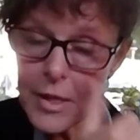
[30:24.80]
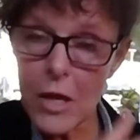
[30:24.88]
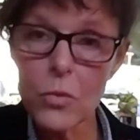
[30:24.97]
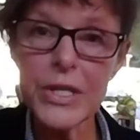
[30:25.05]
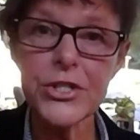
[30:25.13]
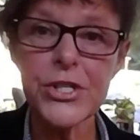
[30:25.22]

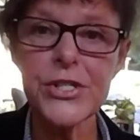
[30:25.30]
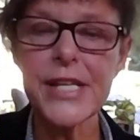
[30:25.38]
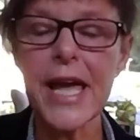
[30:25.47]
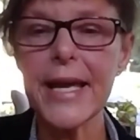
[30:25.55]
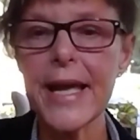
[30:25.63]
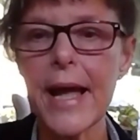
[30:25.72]
which is
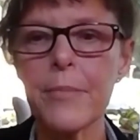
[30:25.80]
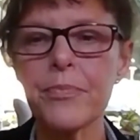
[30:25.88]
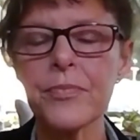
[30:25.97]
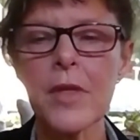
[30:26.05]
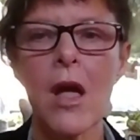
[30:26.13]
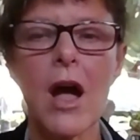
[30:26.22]
I
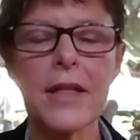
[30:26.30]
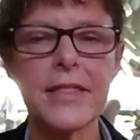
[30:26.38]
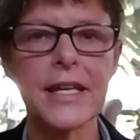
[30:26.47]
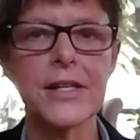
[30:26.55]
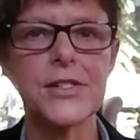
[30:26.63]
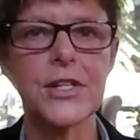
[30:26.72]

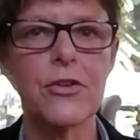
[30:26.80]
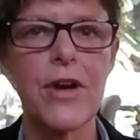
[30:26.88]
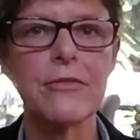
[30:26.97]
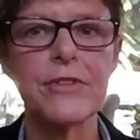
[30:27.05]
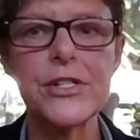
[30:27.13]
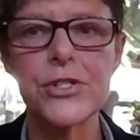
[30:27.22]
think it's a
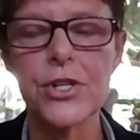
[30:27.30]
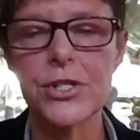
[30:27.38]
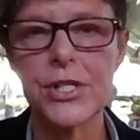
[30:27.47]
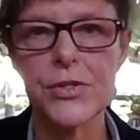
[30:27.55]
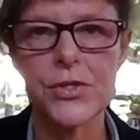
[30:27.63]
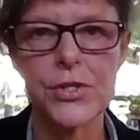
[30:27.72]
Crown
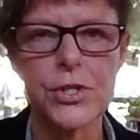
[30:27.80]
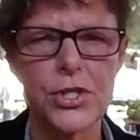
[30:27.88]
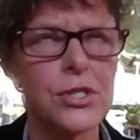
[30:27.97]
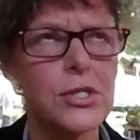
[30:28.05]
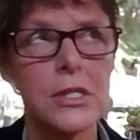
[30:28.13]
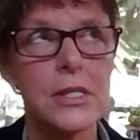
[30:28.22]
Research
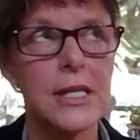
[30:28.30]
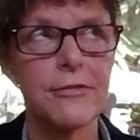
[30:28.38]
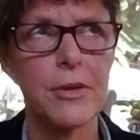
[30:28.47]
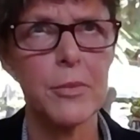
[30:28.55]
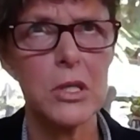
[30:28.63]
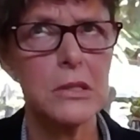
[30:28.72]
Institute, if
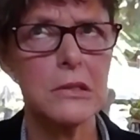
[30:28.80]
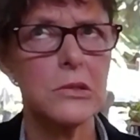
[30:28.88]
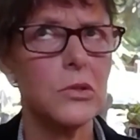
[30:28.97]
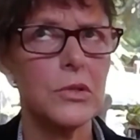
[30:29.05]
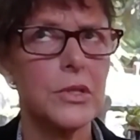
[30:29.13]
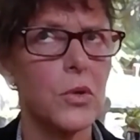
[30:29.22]
I'm not,
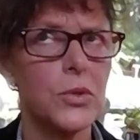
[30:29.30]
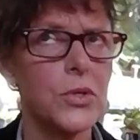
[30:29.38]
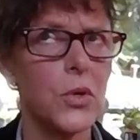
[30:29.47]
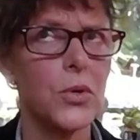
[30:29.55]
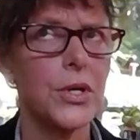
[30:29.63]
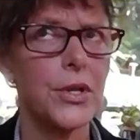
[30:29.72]

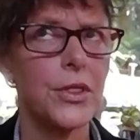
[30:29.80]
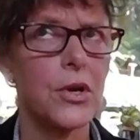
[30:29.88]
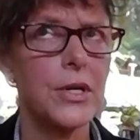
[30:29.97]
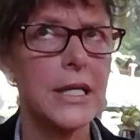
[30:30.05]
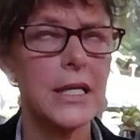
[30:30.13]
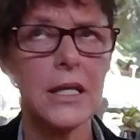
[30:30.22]
or an
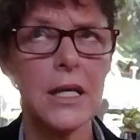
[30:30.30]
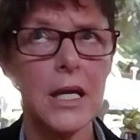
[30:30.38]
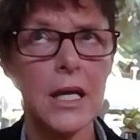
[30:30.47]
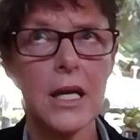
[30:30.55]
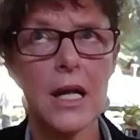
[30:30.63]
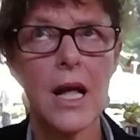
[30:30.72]
authority.
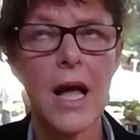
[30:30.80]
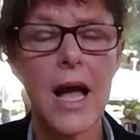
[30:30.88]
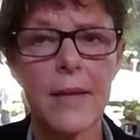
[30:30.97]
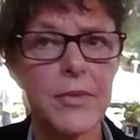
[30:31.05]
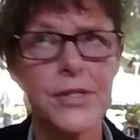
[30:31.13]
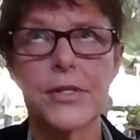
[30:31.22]

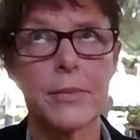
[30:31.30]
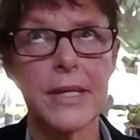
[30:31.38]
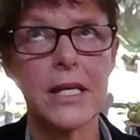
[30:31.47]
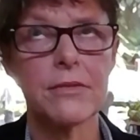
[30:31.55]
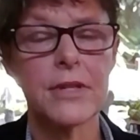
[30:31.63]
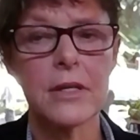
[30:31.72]
There's so
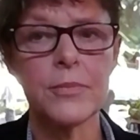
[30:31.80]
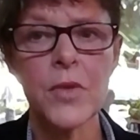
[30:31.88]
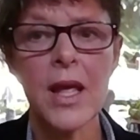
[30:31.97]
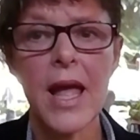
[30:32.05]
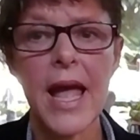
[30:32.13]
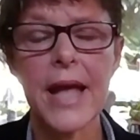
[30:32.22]
many of them,
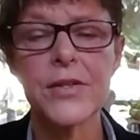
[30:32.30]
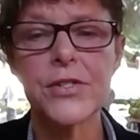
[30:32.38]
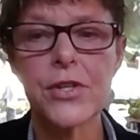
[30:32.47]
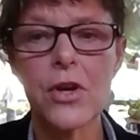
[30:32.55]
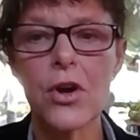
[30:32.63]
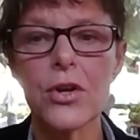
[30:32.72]
and
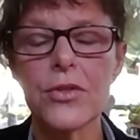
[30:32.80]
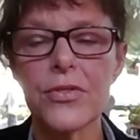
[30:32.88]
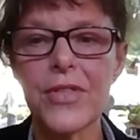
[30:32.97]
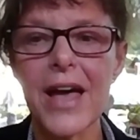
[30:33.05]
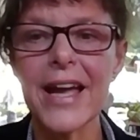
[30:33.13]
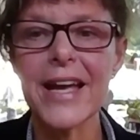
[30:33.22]
so
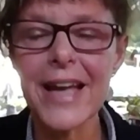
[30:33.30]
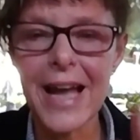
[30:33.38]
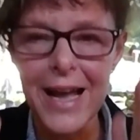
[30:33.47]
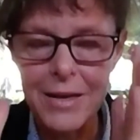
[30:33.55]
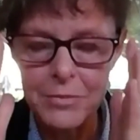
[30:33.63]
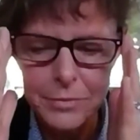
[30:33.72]

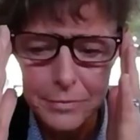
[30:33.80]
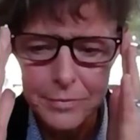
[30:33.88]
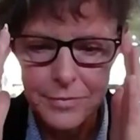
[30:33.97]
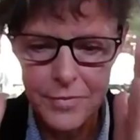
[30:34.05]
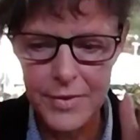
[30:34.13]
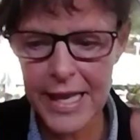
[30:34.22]

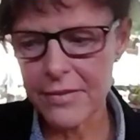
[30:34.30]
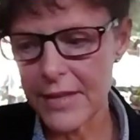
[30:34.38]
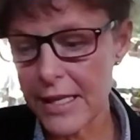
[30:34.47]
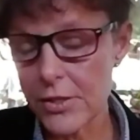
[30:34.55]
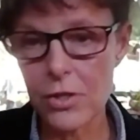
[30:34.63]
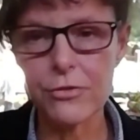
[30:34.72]

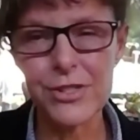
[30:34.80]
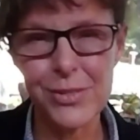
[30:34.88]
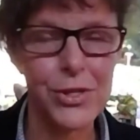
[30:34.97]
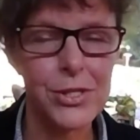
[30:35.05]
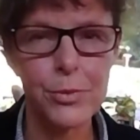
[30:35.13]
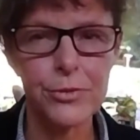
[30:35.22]
they're sort of
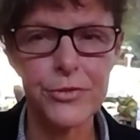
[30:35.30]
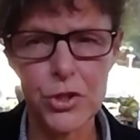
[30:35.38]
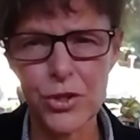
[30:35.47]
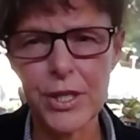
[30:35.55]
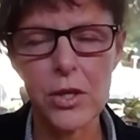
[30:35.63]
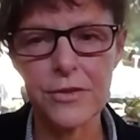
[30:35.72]
responsible for
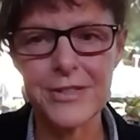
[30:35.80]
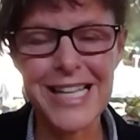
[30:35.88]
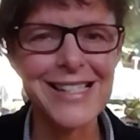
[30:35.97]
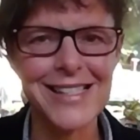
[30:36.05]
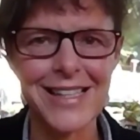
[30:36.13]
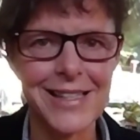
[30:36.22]
doing a lot of
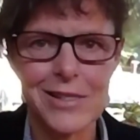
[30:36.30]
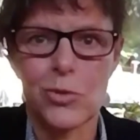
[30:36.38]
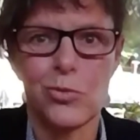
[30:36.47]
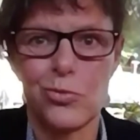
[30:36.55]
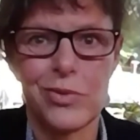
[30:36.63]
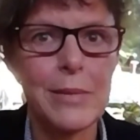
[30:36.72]
testing. It's
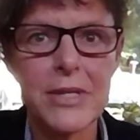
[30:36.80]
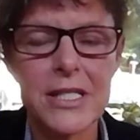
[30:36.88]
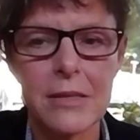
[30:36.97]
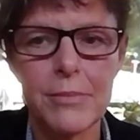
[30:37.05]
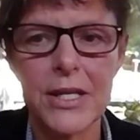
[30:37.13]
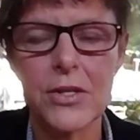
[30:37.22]
all
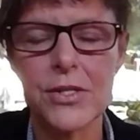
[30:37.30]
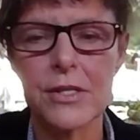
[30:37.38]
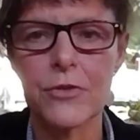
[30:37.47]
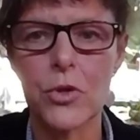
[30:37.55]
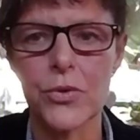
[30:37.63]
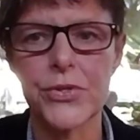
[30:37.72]
limited because,
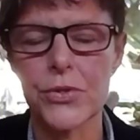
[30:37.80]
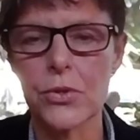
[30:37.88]
of course,